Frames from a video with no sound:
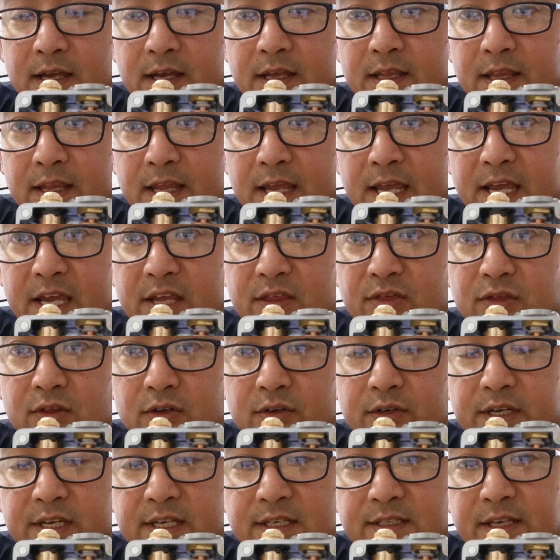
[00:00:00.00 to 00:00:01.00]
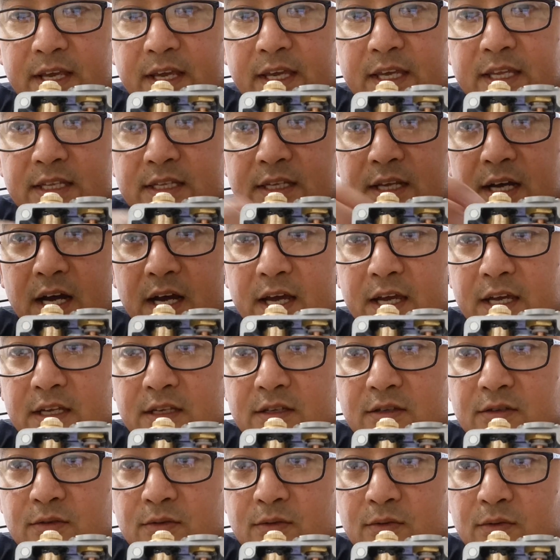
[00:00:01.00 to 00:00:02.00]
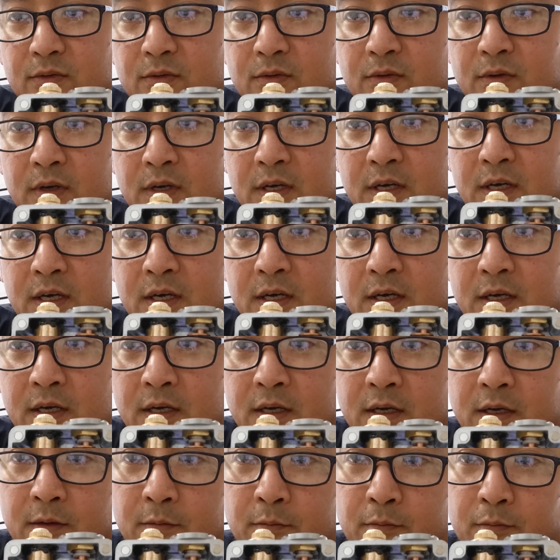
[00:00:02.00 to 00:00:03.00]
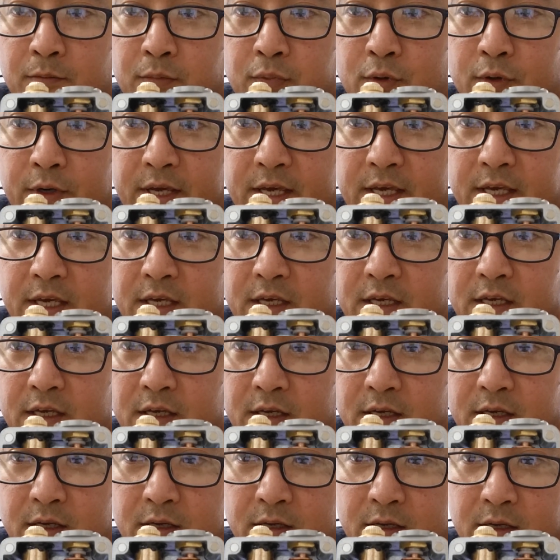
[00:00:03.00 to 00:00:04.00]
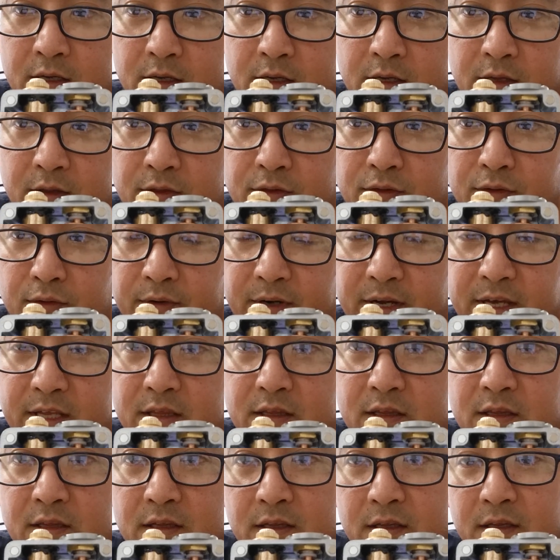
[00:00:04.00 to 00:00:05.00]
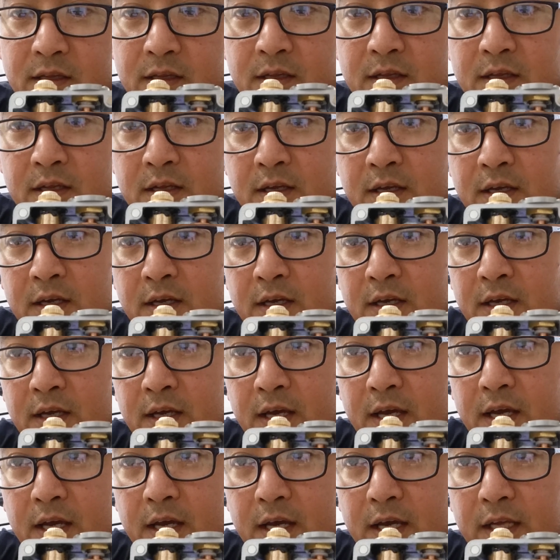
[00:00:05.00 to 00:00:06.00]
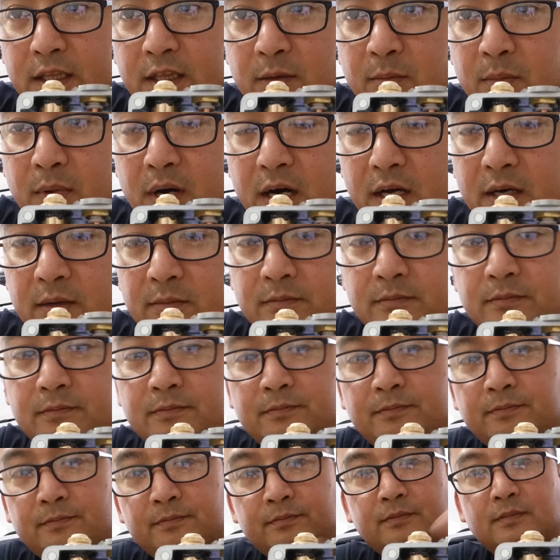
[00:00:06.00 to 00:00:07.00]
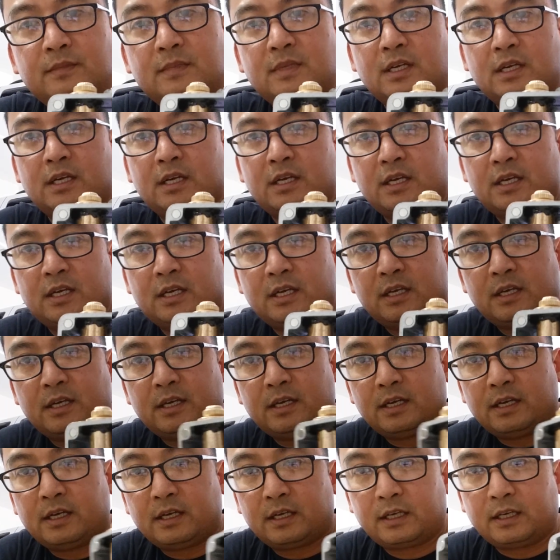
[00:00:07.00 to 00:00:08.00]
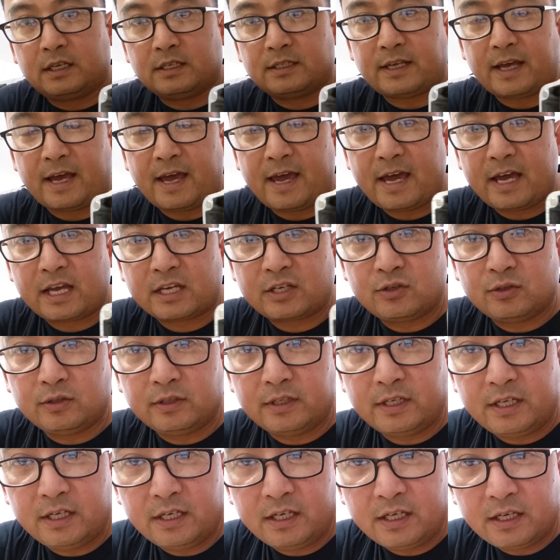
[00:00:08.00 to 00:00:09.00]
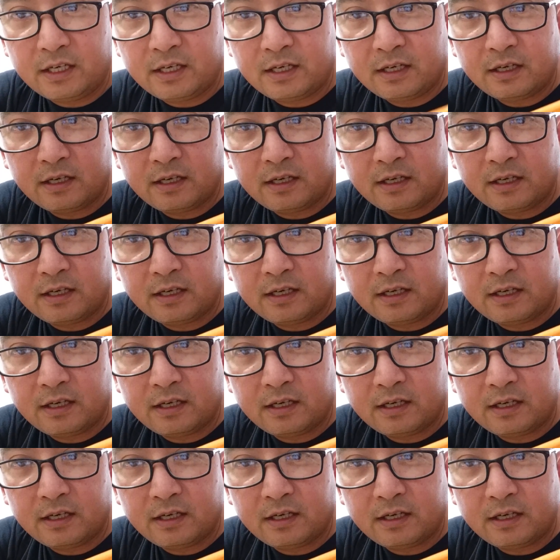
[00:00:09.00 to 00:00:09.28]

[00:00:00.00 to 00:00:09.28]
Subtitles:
an 8/32 die, to put a thread at the bottom, because I actually